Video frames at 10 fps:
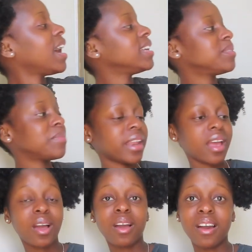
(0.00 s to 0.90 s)
item that
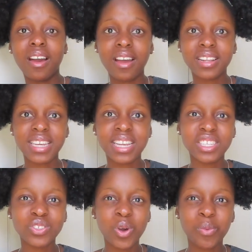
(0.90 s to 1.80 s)
I've got, I
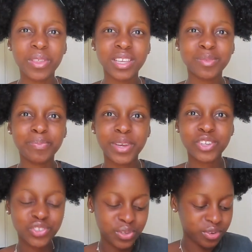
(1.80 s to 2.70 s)
just hope this
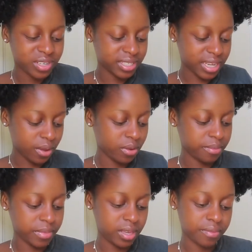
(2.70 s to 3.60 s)
bitch won't buy on
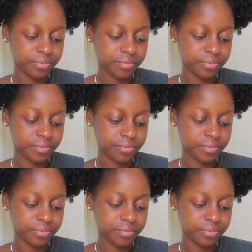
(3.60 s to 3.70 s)
me.